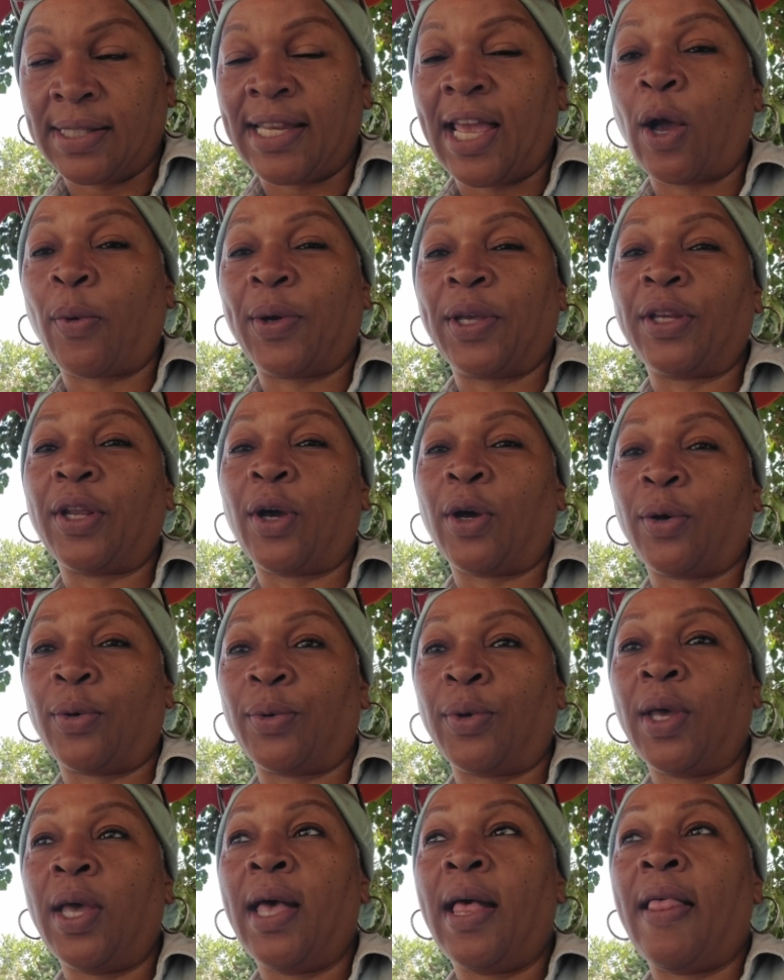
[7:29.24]
now we
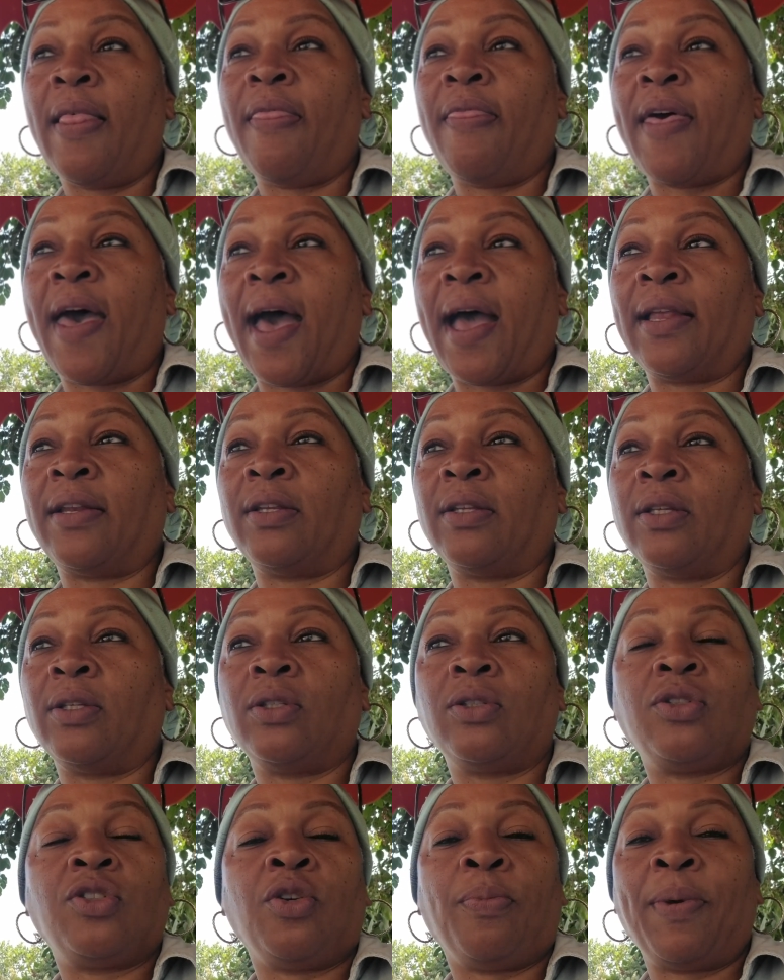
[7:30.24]
know that
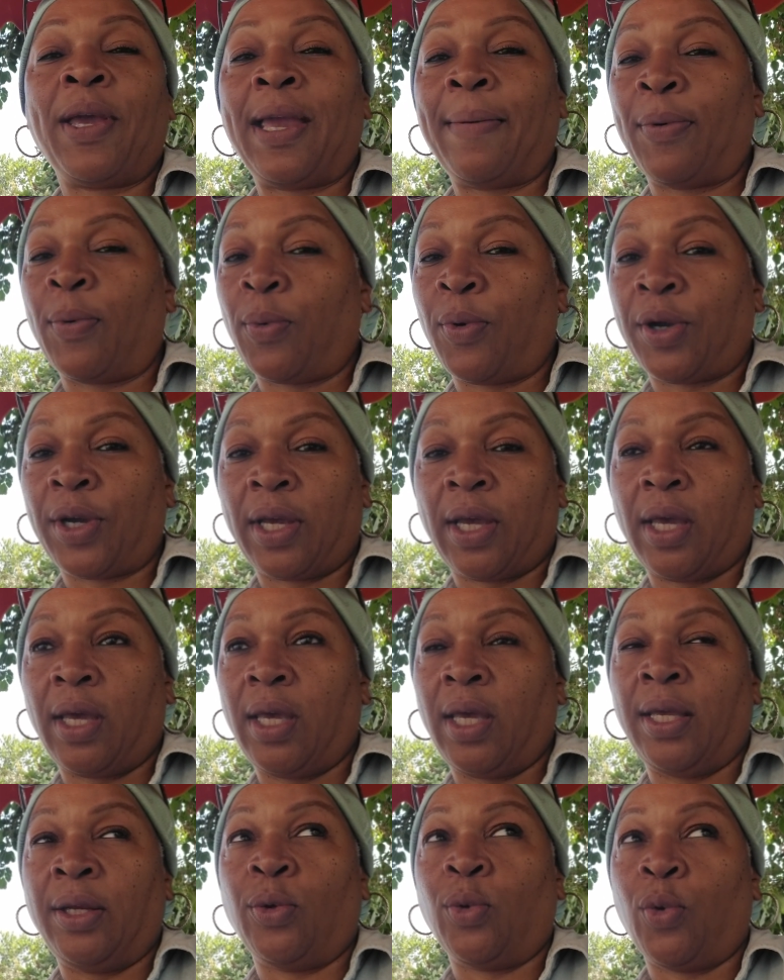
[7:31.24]
your paperwork
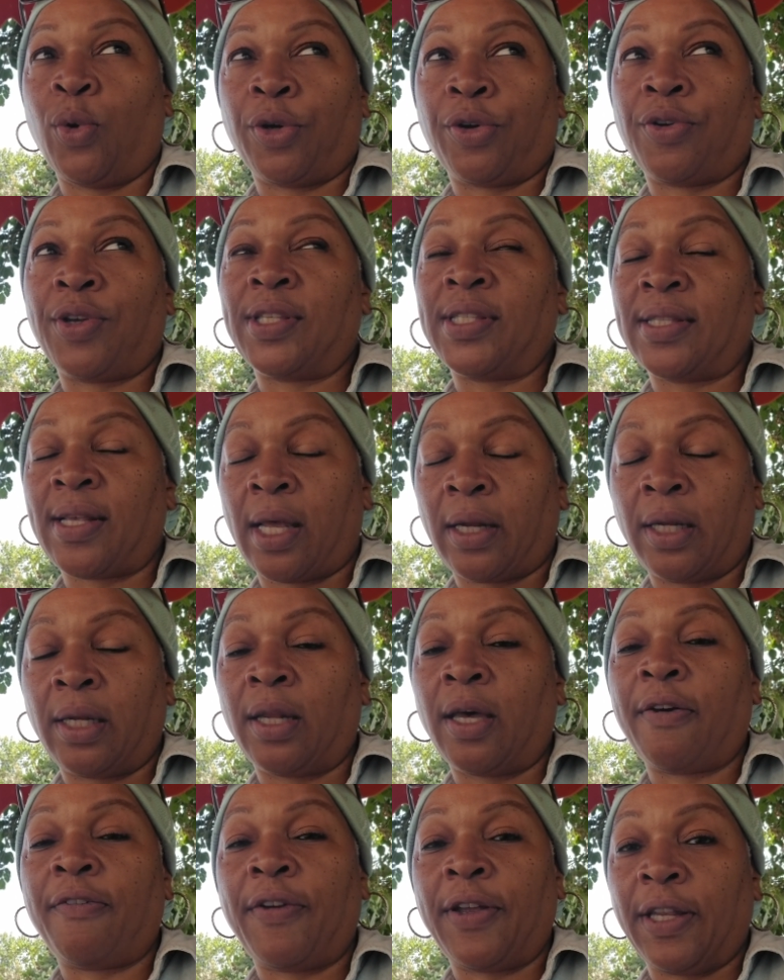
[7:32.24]
in order is not
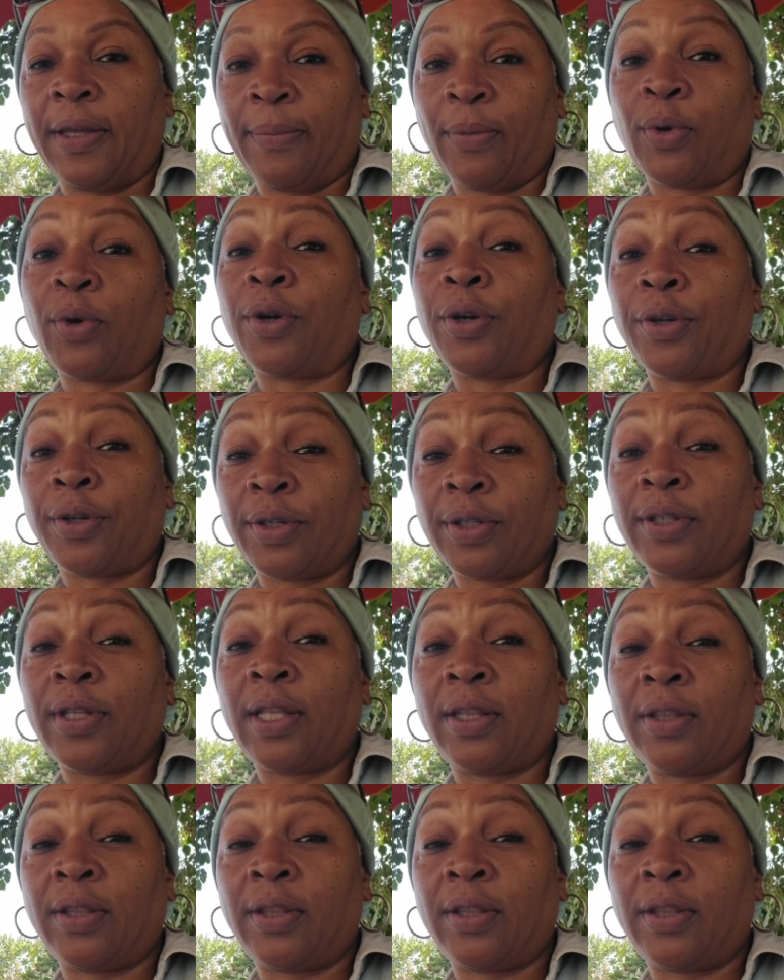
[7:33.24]
enough anymore. That